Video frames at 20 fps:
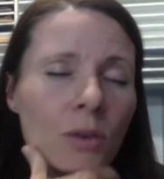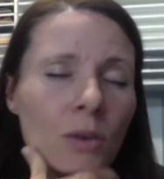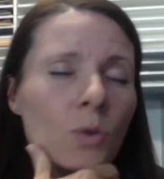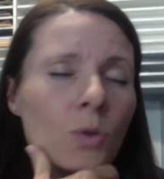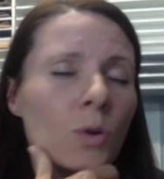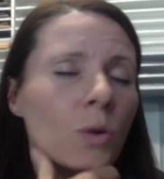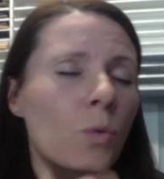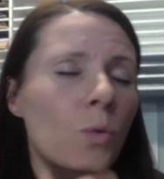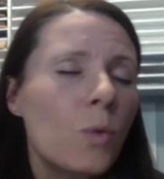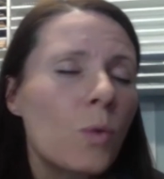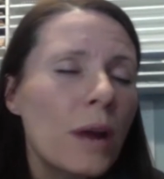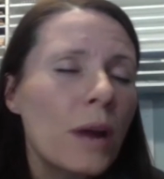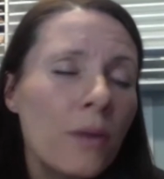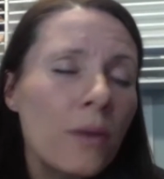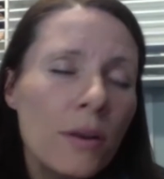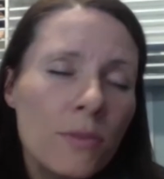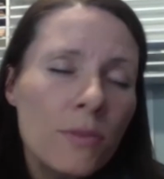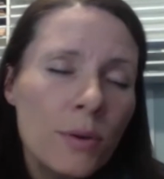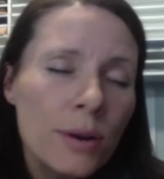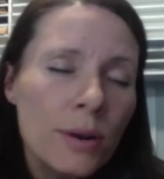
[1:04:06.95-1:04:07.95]
or
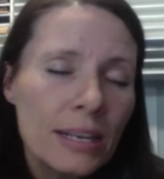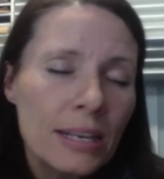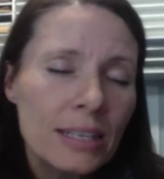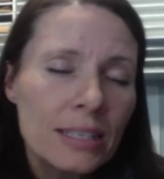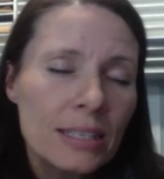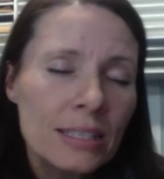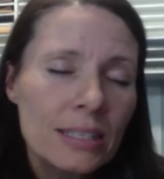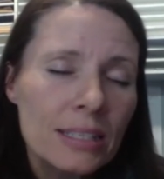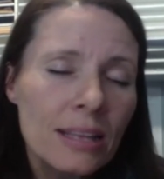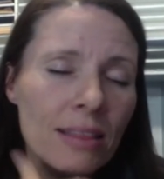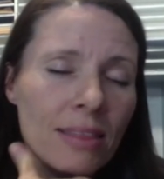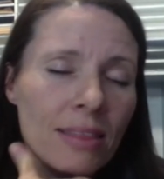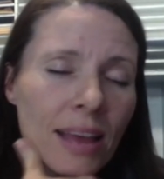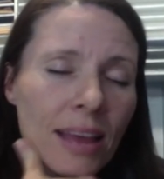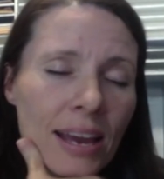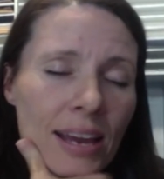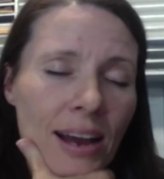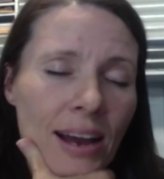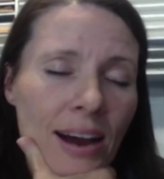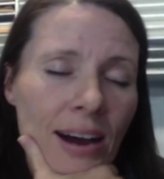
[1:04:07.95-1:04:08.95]
wherever it is that
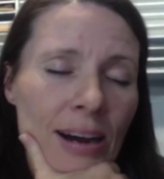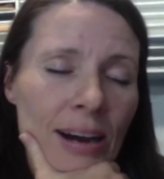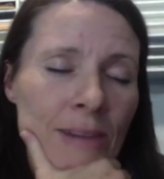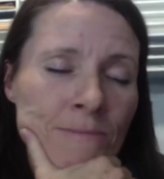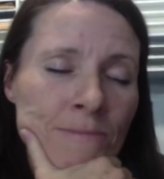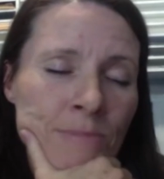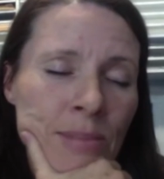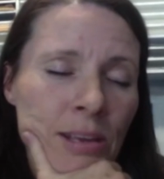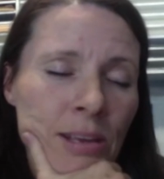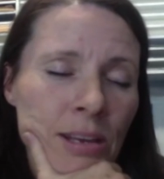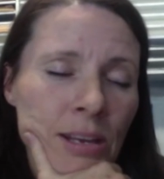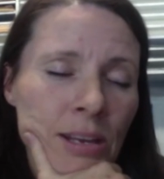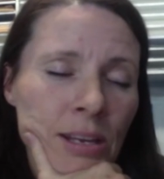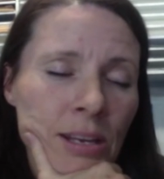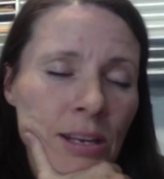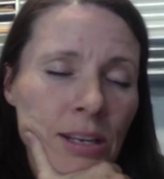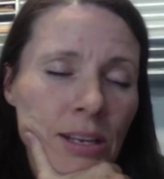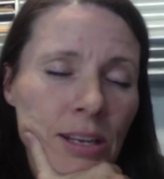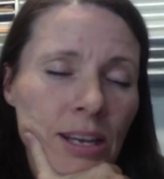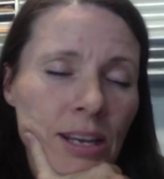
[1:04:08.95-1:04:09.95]
they are
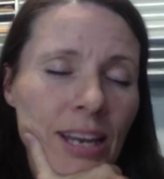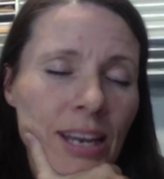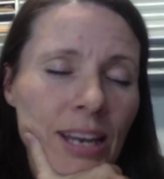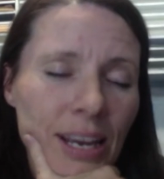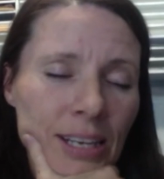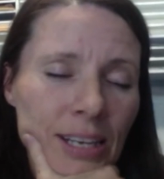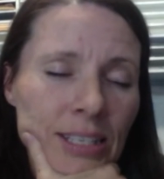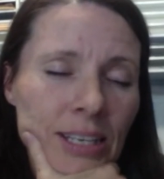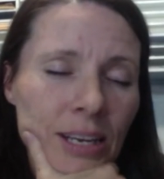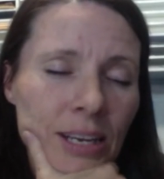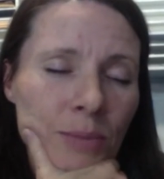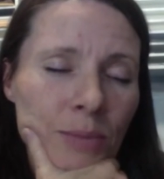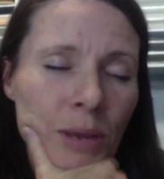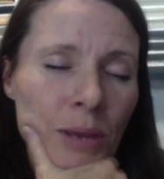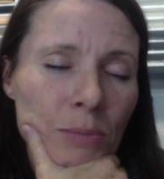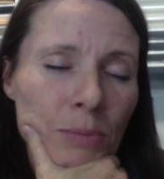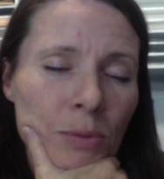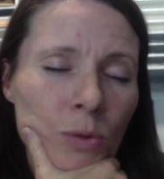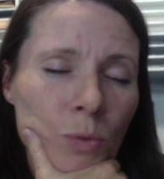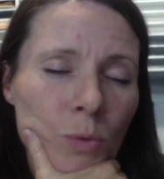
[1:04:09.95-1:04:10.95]
connecting
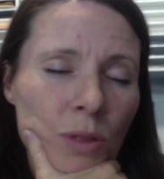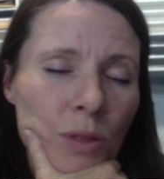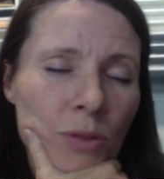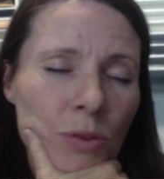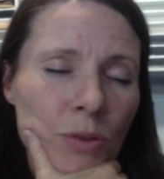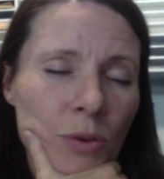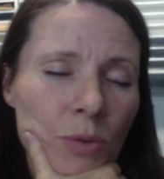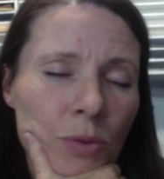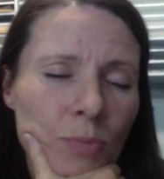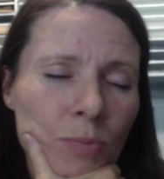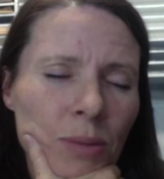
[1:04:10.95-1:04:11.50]
people with you.